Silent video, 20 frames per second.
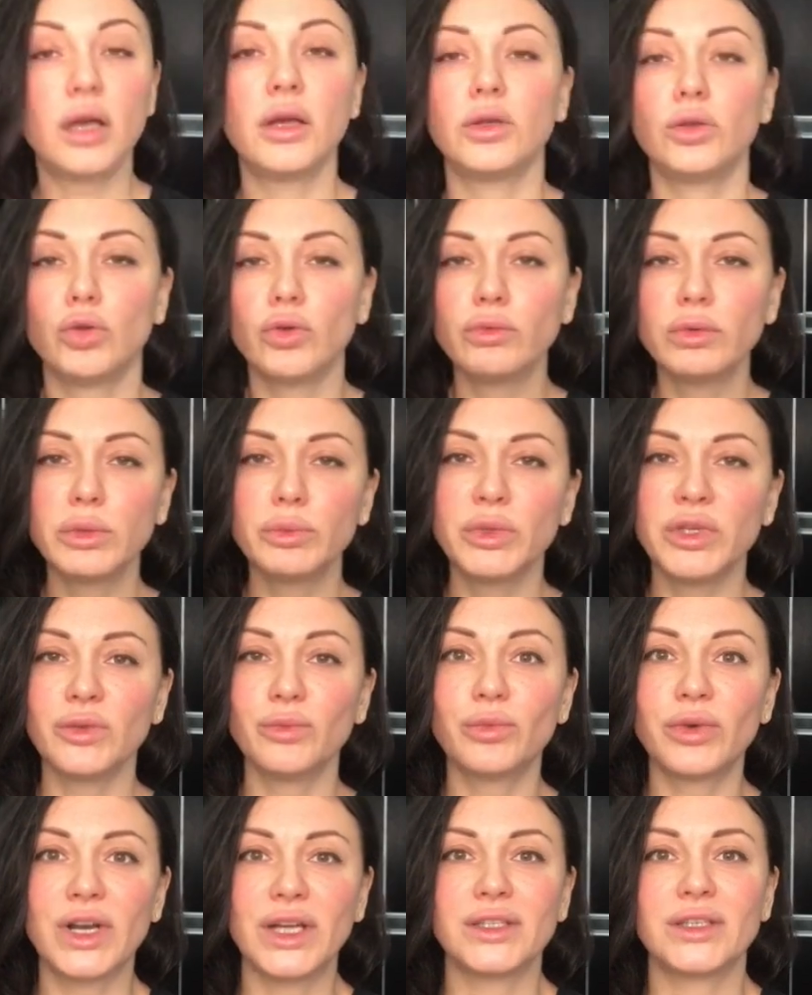You will be
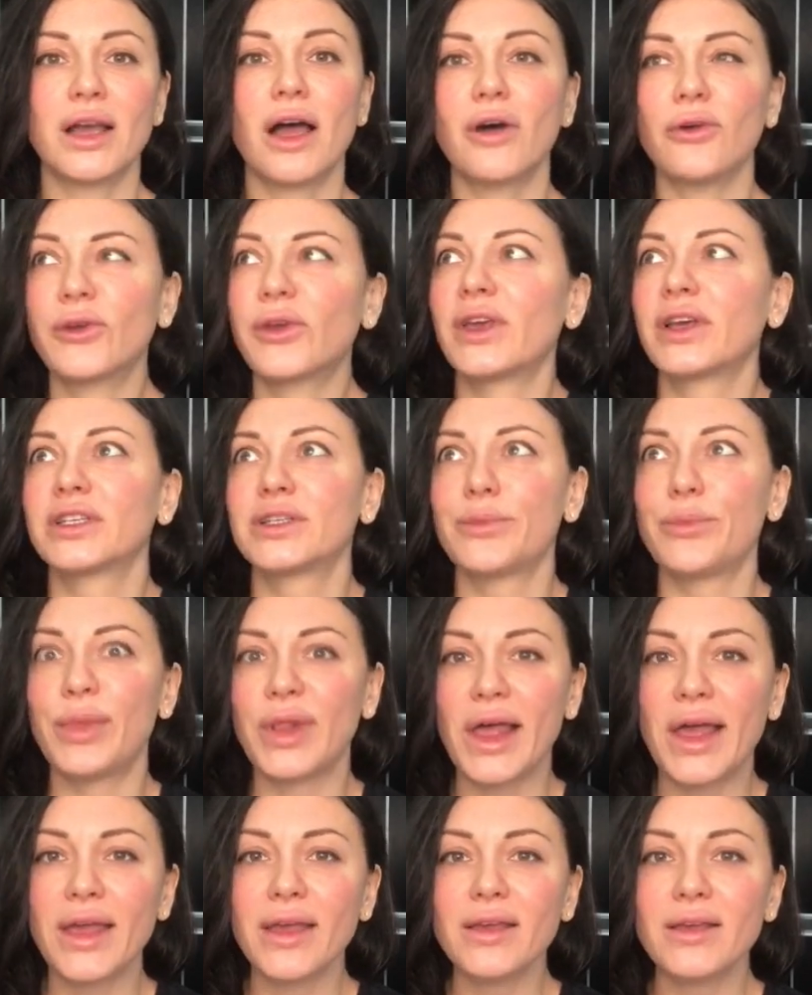impressed how he
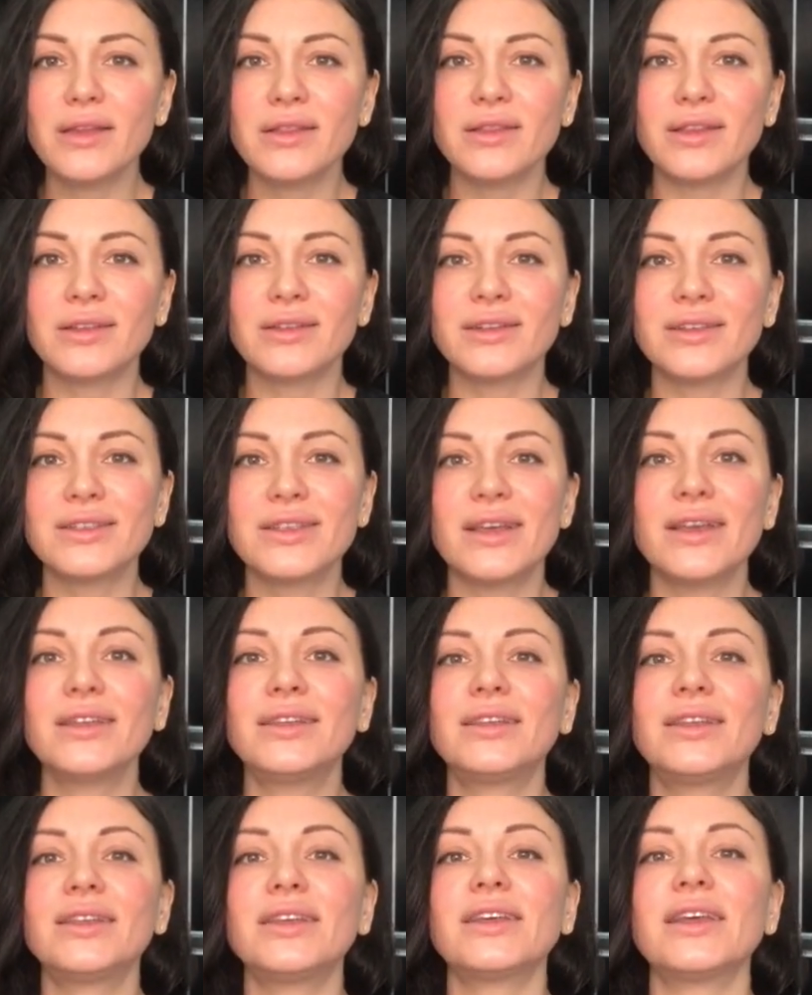explained
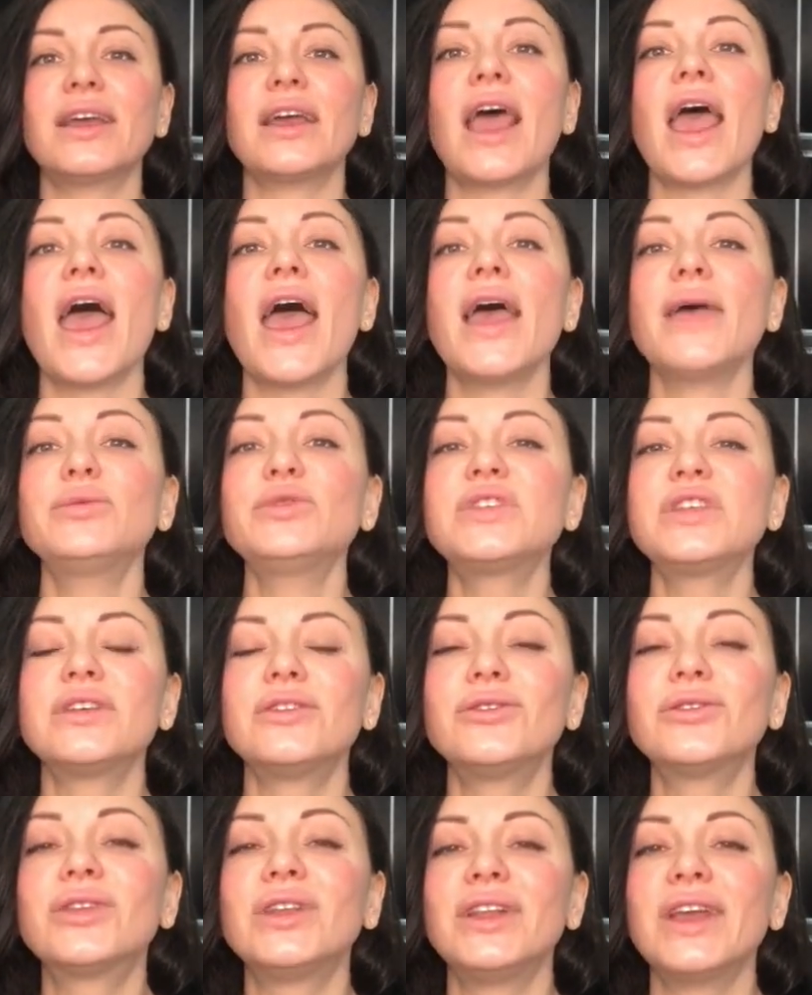that
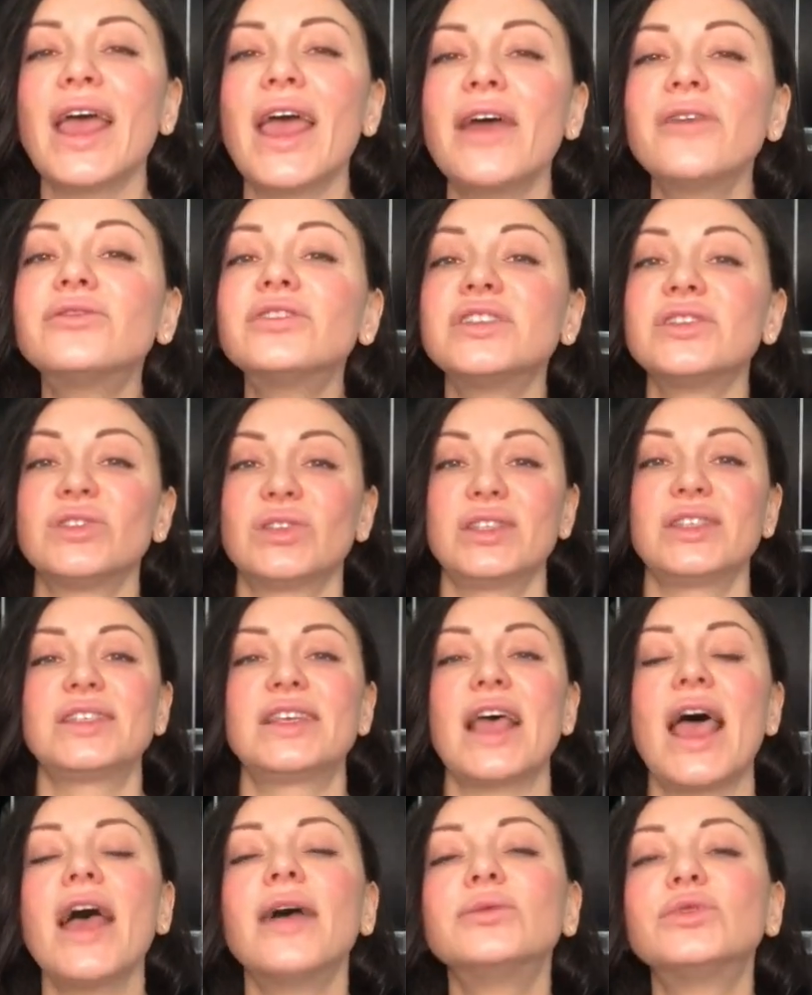absolutely everything is
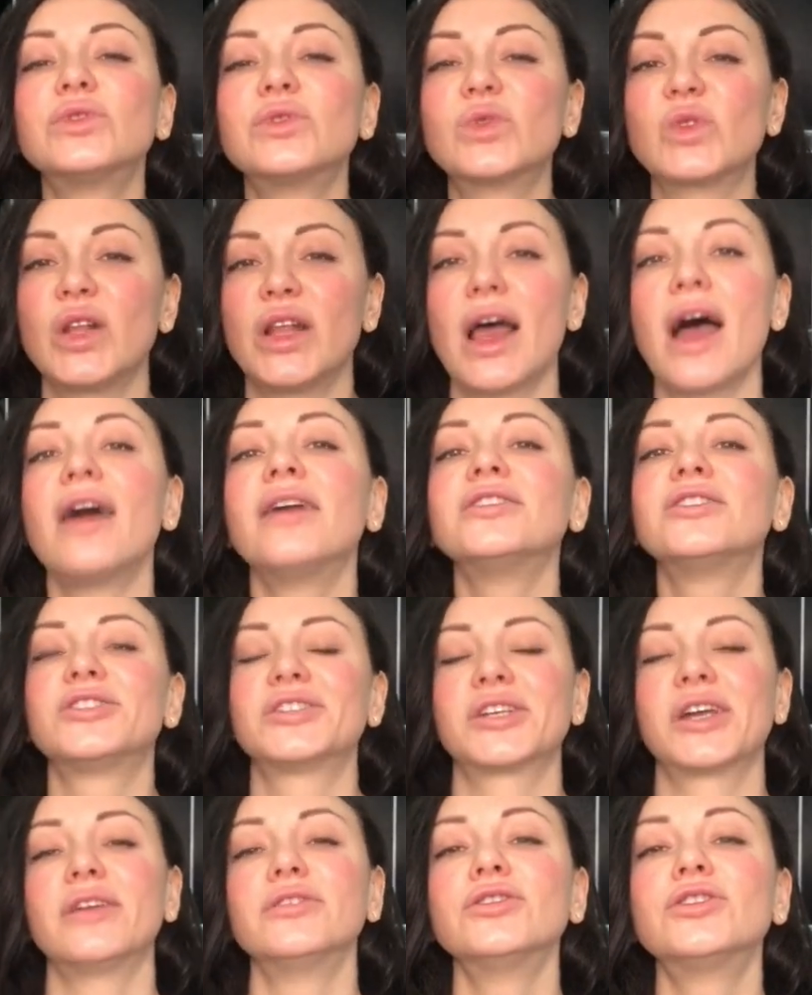absolutely
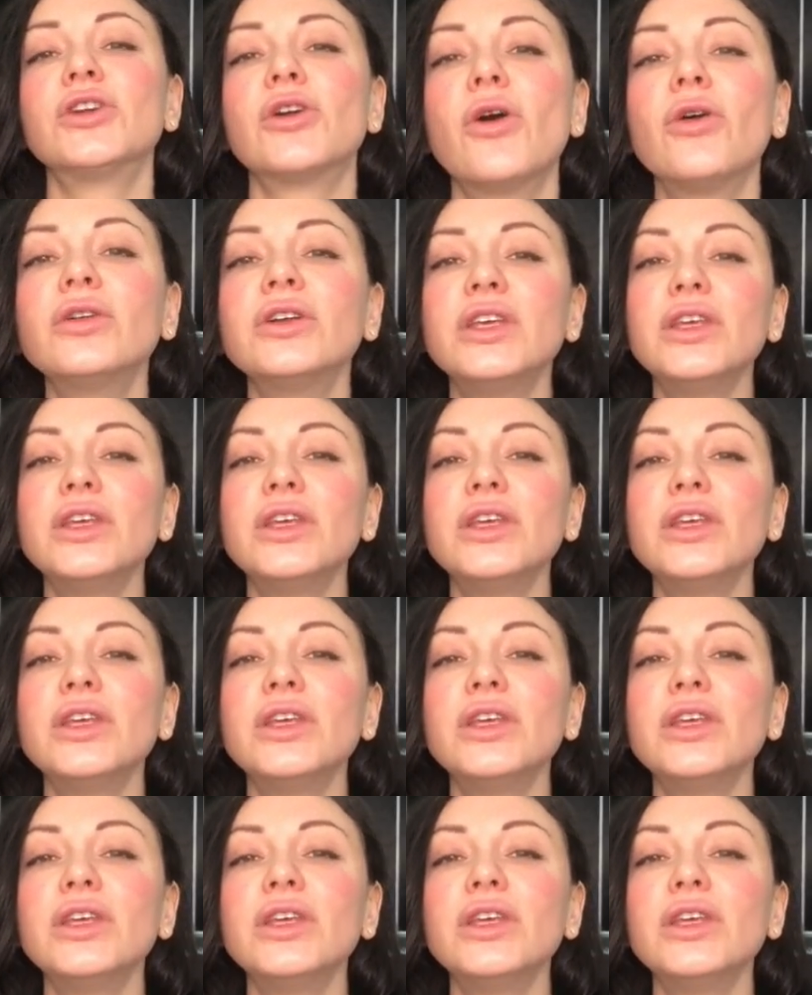under control.